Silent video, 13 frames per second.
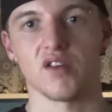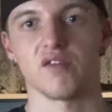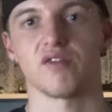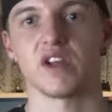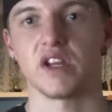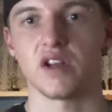
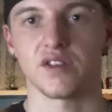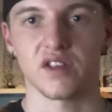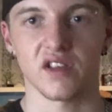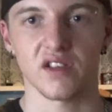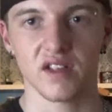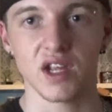redone
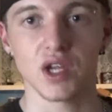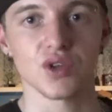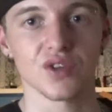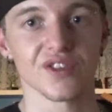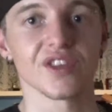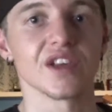the
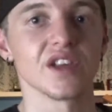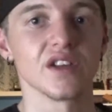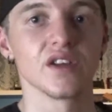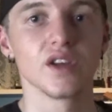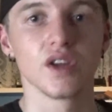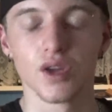station scene
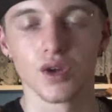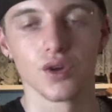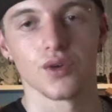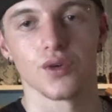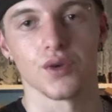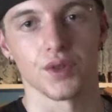
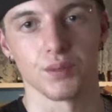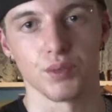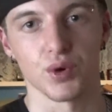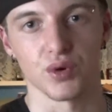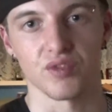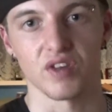on the
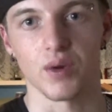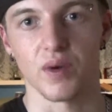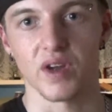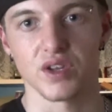model railway.